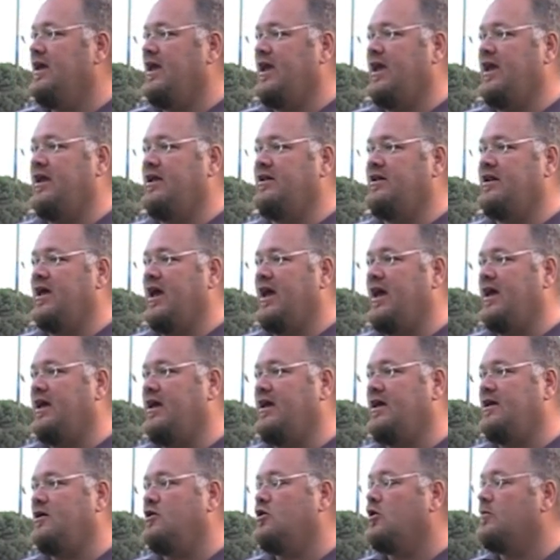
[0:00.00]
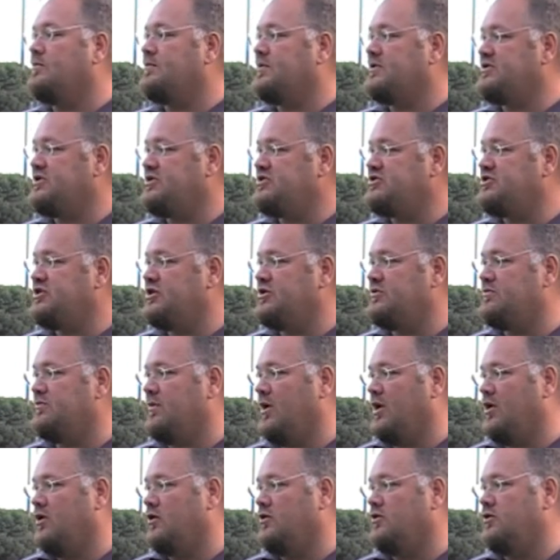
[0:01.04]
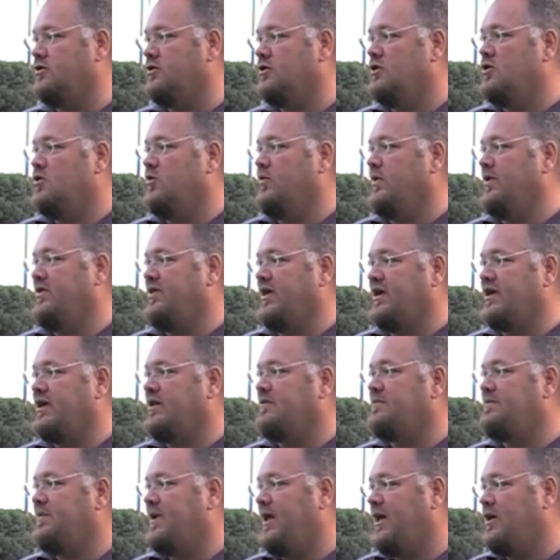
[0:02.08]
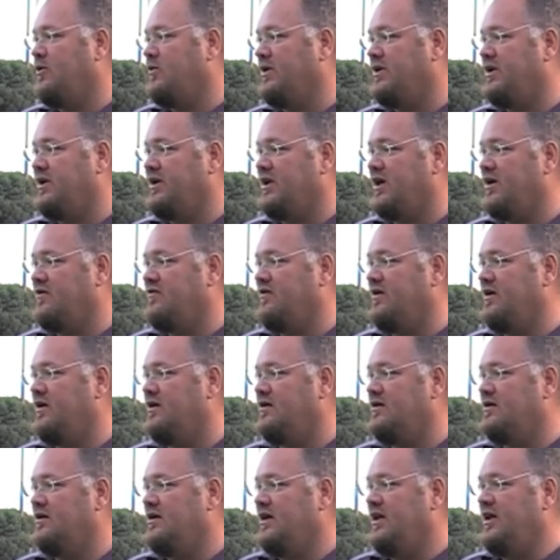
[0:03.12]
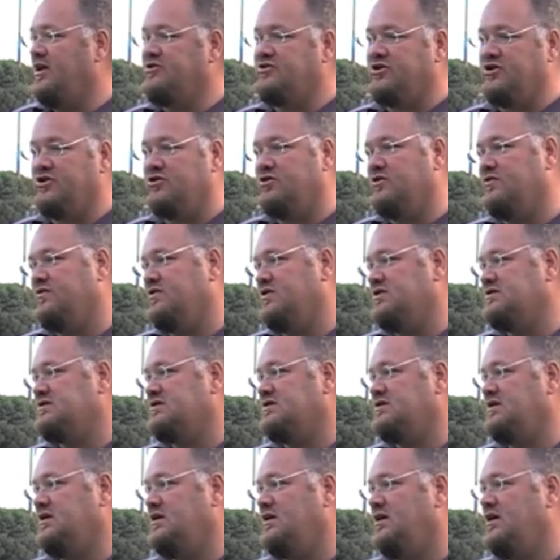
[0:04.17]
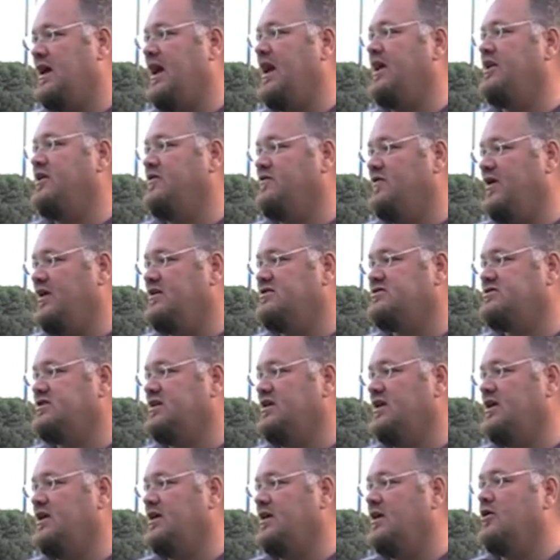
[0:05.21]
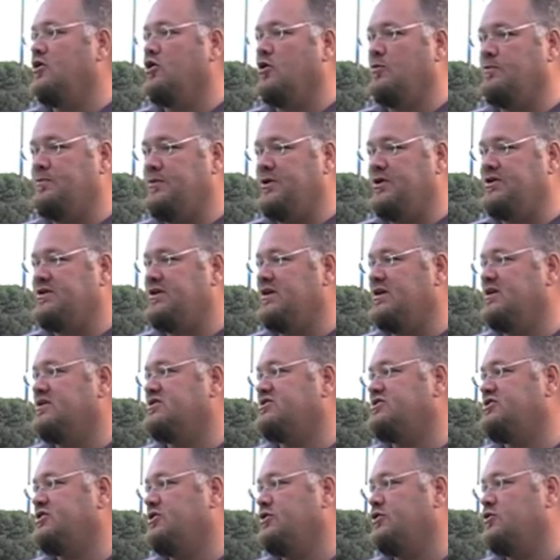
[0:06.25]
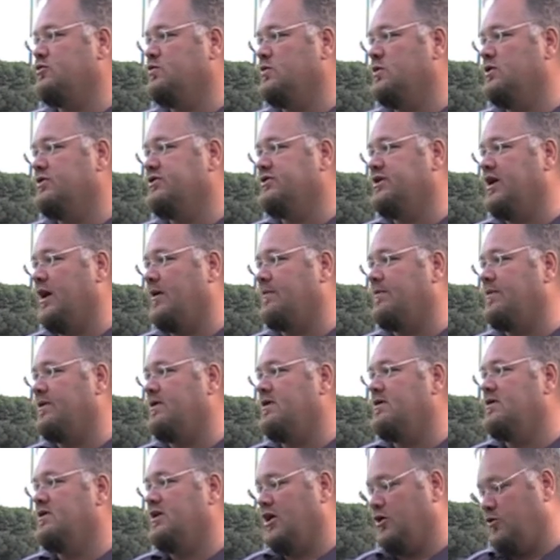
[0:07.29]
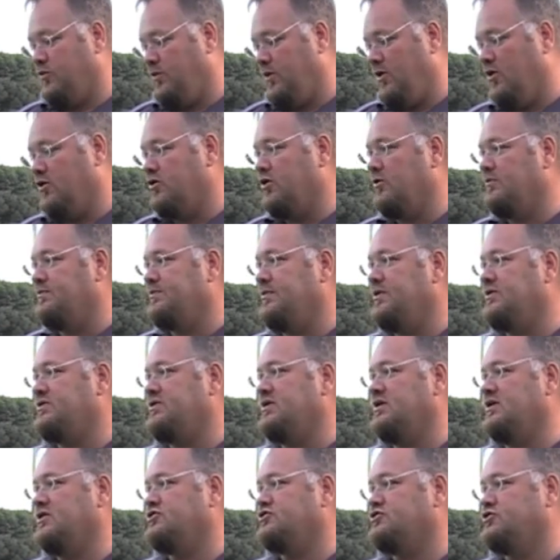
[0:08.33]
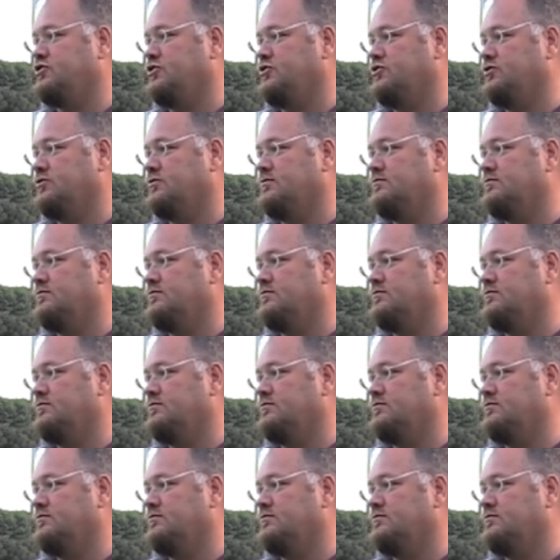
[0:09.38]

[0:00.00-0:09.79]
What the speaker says: in a competition mode where they can play one another into university and eventually competing in the Student World Cup like we are competing in June.